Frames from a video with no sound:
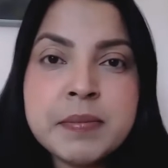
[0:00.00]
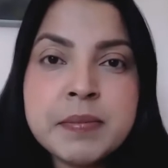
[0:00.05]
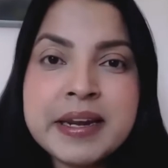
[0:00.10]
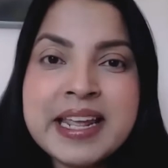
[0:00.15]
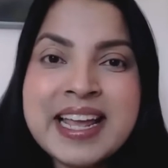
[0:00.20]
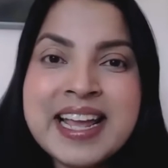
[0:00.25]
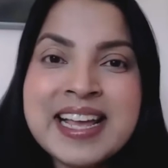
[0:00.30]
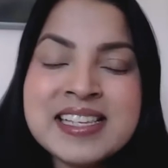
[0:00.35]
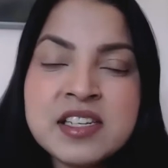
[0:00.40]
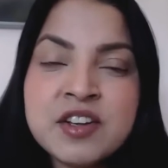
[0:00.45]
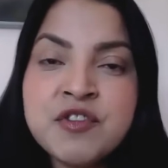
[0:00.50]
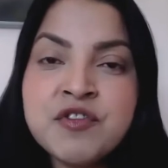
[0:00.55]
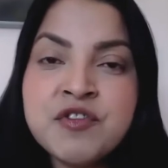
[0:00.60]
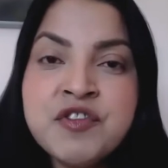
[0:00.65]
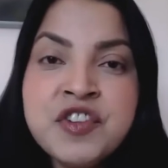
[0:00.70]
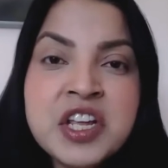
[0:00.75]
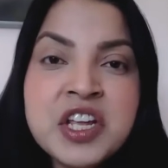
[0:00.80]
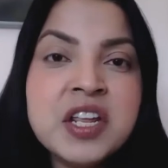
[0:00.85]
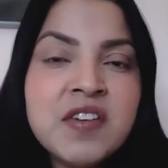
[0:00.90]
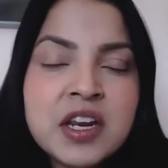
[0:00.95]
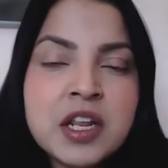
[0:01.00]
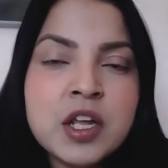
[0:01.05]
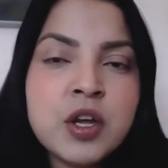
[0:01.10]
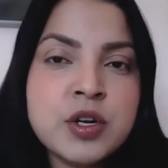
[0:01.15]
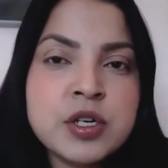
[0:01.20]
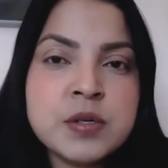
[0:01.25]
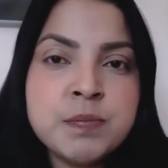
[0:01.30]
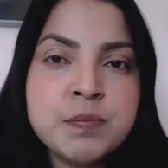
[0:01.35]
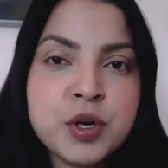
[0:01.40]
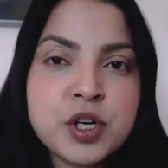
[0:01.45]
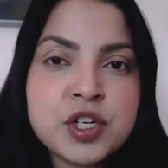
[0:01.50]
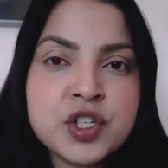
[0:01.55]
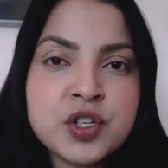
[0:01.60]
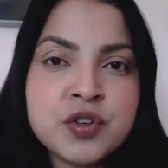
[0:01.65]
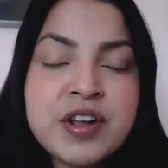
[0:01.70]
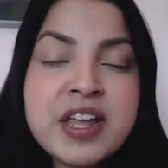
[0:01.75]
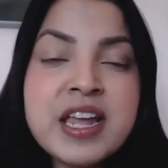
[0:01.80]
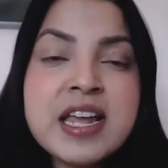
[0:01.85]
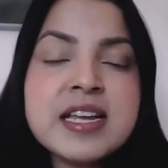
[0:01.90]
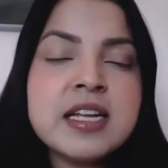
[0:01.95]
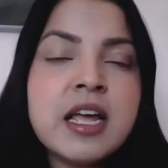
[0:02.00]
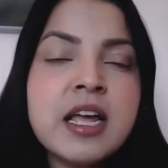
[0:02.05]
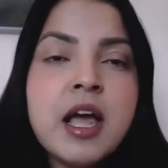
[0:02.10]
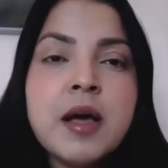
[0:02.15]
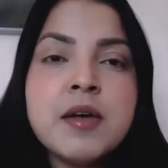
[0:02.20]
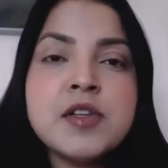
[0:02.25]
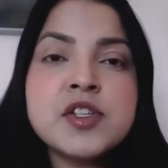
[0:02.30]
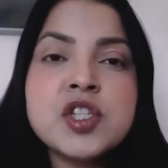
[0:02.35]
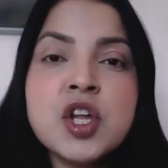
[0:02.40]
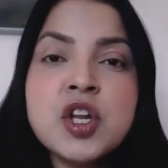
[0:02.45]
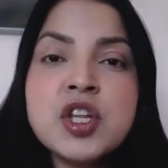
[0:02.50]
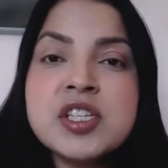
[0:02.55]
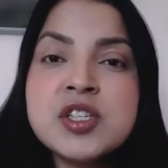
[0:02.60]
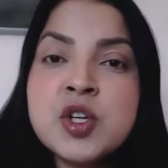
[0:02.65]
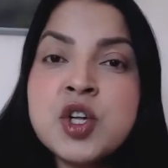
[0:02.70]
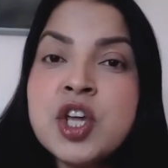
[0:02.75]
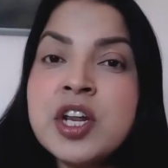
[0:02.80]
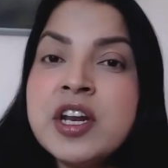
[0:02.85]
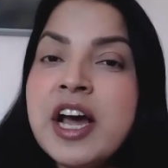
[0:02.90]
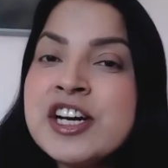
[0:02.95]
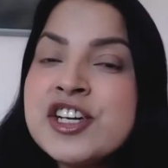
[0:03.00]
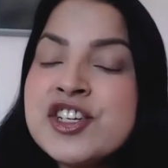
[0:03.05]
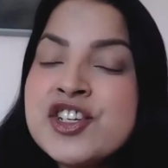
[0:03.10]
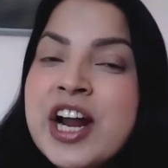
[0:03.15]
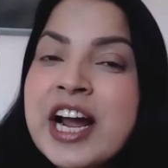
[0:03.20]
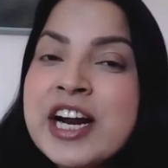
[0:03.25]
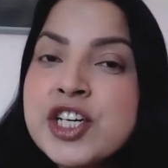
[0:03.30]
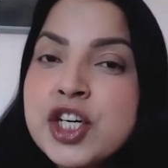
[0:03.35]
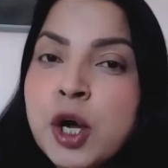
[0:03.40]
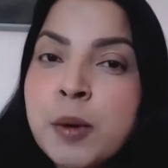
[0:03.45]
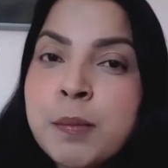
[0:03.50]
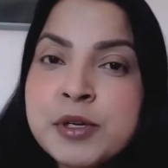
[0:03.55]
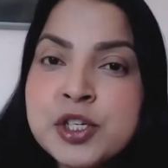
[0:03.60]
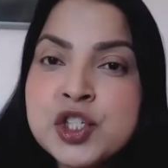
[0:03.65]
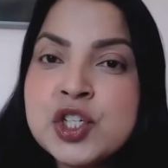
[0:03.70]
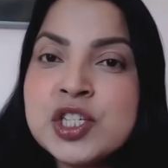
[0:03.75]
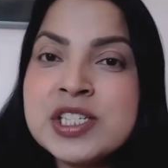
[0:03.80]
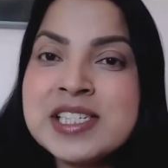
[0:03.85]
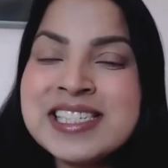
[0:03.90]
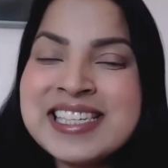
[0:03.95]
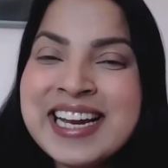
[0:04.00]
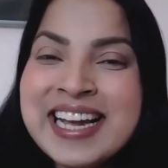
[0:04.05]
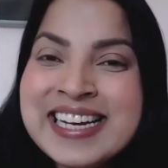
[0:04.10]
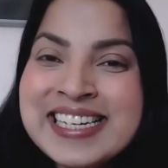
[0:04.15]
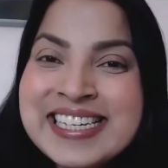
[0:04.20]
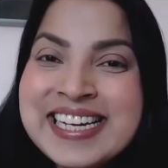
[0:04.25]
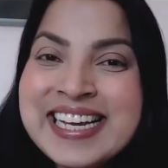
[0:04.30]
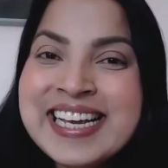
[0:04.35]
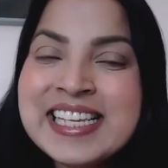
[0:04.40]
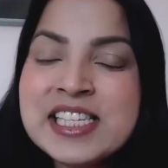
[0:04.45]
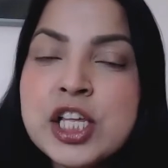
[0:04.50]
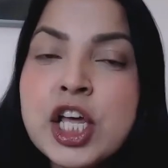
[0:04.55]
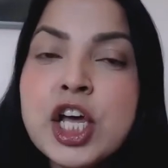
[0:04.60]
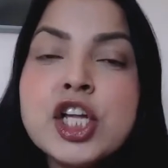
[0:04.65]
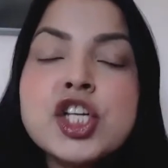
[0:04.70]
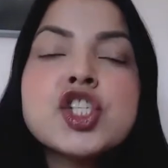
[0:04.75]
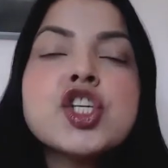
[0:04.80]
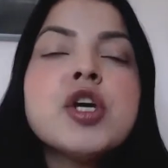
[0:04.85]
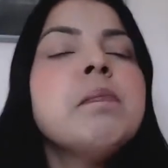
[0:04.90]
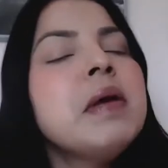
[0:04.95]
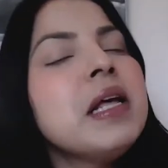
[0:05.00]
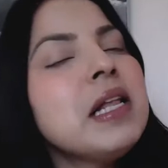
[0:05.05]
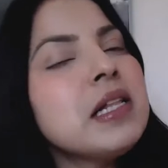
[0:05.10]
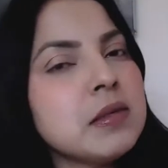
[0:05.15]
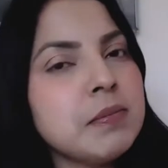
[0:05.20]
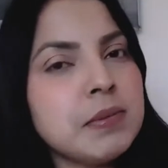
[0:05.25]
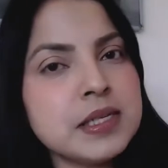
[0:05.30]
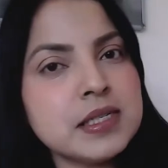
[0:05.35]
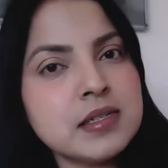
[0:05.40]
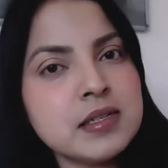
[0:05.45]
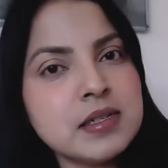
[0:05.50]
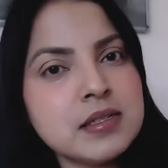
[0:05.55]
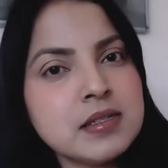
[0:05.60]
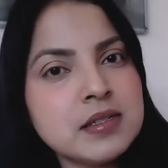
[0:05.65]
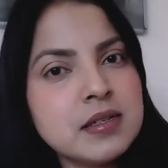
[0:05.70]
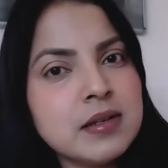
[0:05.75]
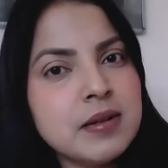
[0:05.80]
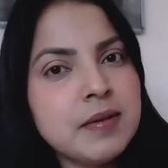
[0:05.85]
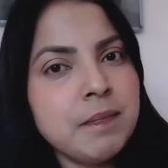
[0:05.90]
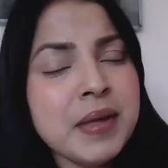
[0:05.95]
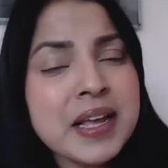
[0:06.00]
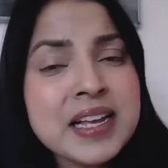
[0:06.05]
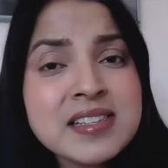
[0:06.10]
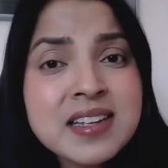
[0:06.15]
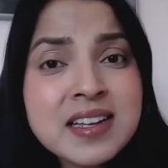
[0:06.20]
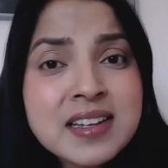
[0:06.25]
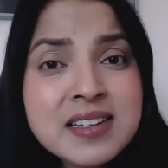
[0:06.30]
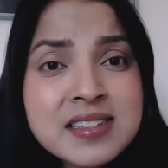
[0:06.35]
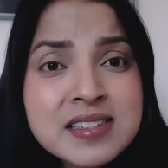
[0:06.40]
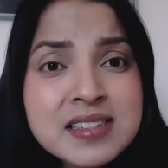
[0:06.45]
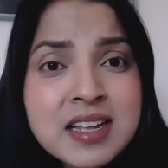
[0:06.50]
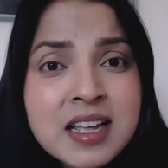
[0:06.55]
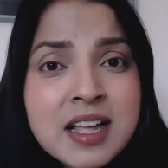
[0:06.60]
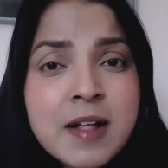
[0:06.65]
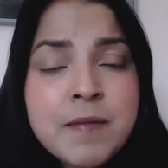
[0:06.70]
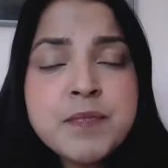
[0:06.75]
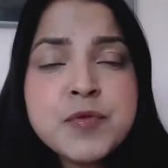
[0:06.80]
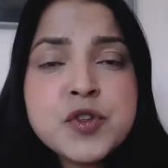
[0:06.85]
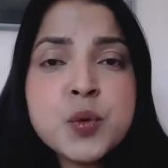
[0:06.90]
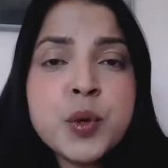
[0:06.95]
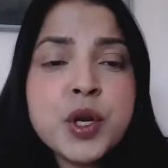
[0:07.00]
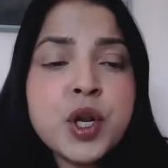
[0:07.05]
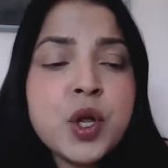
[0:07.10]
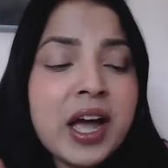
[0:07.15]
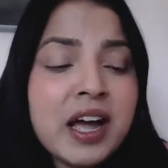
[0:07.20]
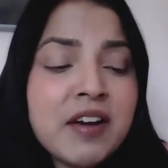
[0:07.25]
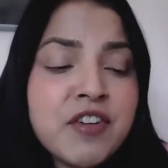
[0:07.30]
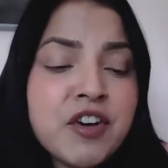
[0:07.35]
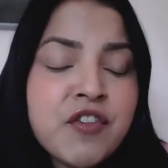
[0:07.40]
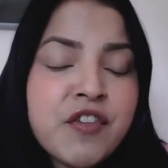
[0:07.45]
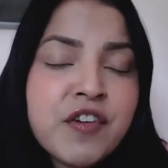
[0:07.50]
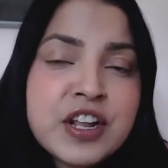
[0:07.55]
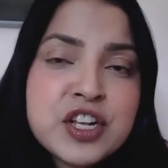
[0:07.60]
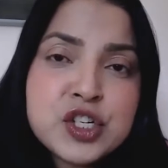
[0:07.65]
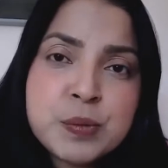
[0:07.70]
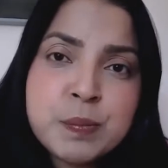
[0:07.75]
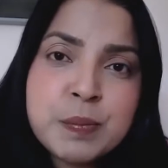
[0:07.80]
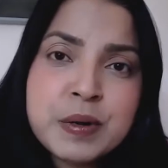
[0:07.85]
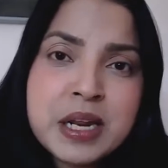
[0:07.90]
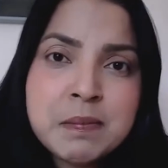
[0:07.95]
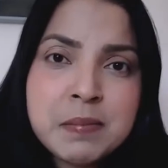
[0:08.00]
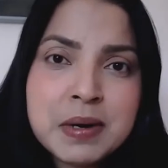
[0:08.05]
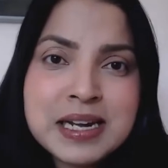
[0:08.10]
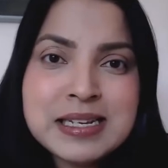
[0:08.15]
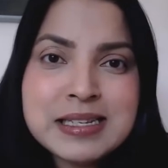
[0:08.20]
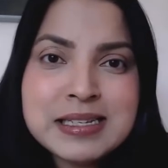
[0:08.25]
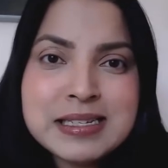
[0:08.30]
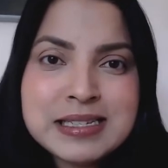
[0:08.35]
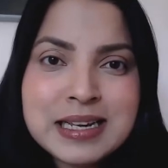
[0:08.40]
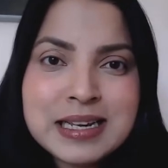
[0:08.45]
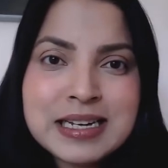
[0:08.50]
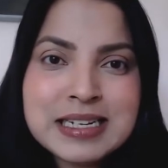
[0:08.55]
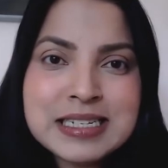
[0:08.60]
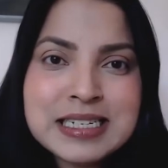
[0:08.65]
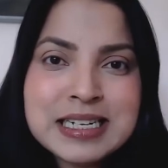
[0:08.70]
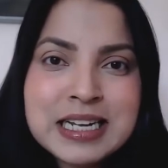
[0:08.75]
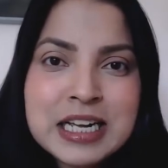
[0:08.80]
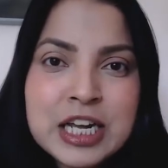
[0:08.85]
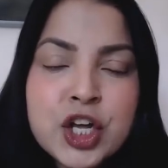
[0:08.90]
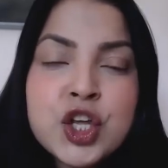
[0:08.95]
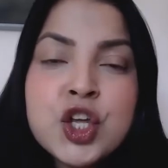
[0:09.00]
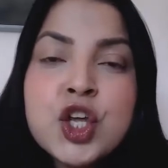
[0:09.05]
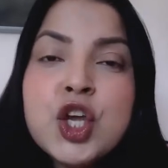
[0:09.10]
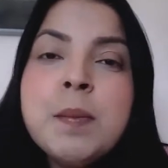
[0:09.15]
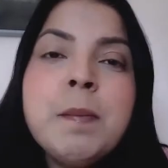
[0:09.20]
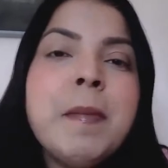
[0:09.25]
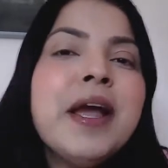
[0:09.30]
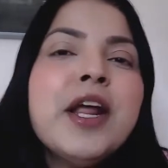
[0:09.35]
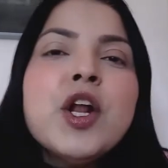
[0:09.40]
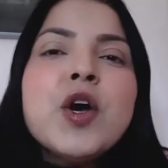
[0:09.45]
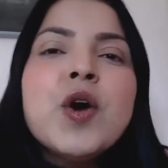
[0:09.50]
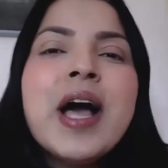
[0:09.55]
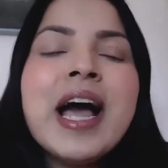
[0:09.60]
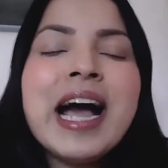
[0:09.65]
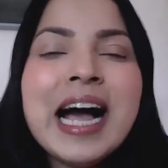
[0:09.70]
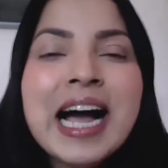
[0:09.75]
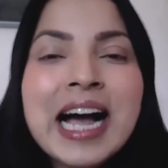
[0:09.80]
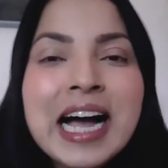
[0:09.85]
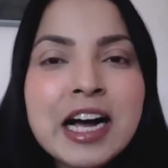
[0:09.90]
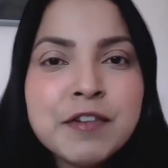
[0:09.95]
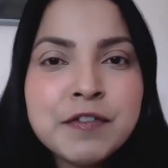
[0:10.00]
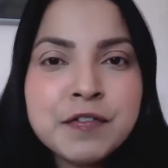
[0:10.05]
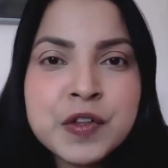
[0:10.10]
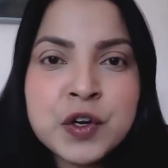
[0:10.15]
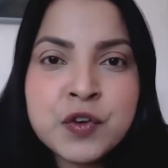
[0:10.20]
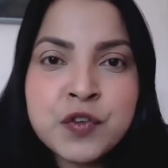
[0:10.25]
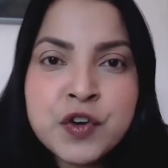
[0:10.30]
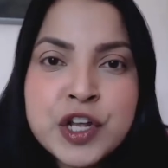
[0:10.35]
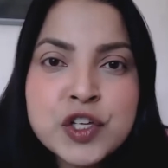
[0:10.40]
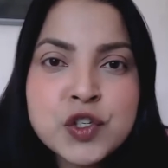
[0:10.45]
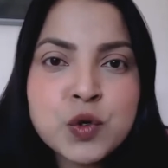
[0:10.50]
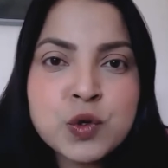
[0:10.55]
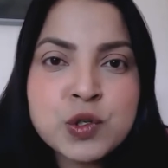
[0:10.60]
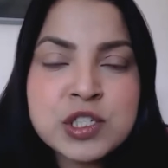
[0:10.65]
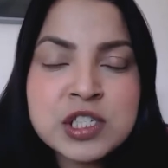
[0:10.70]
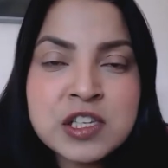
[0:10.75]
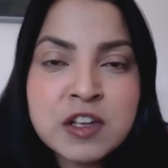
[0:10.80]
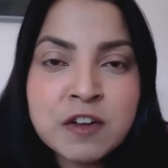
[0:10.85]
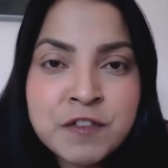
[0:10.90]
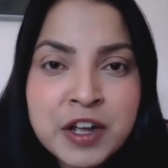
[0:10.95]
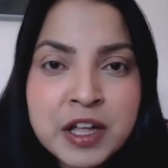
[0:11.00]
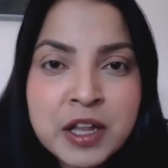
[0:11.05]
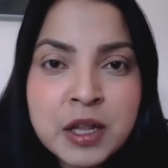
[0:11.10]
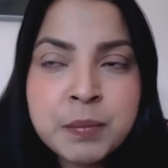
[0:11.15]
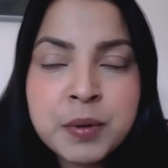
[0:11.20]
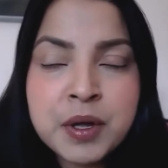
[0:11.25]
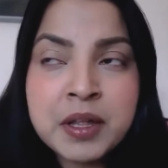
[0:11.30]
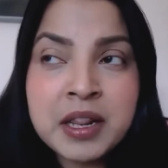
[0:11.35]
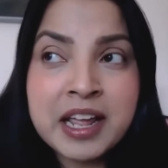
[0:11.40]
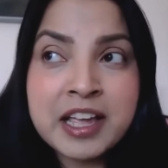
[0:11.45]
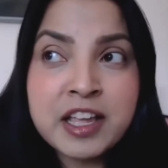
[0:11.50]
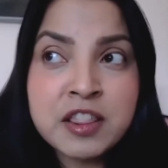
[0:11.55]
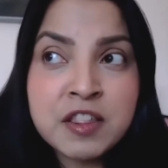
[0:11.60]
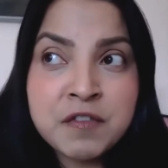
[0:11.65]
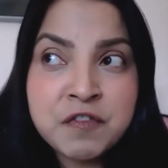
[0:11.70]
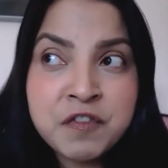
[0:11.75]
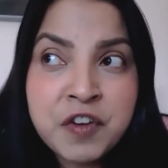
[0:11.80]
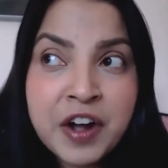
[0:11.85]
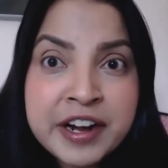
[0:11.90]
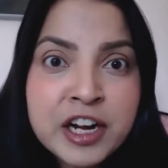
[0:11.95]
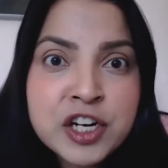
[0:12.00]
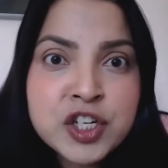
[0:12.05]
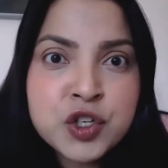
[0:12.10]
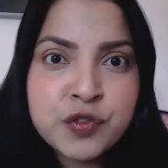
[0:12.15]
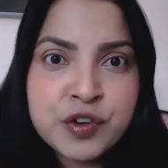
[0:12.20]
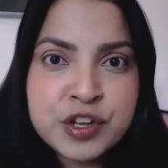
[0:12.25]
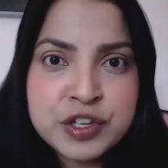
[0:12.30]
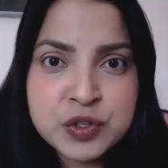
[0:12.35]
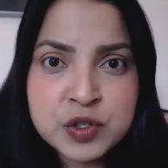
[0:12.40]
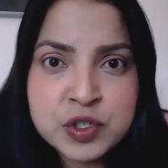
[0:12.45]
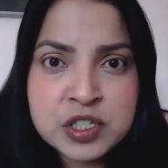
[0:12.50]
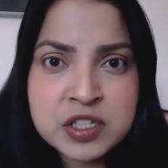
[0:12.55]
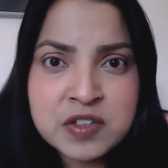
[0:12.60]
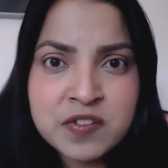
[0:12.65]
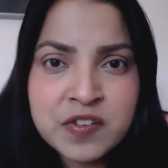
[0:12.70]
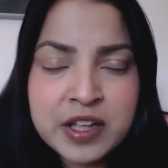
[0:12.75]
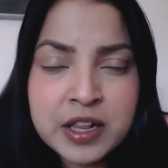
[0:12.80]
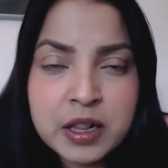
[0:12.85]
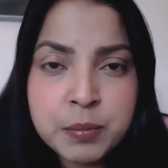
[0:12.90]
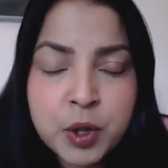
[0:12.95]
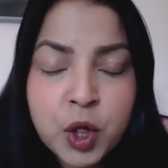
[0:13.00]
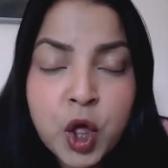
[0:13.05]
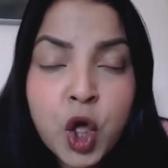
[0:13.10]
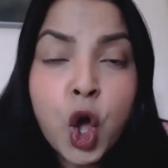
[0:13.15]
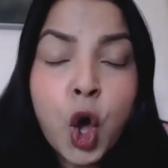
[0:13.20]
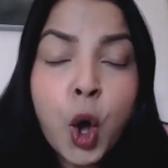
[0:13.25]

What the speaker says: Money, is a really, really good book to read. That you can attract opportunities and ideas to build a business. Make sense? So when you have a rich money mindset, you may not have the resources available, like the financial resources available,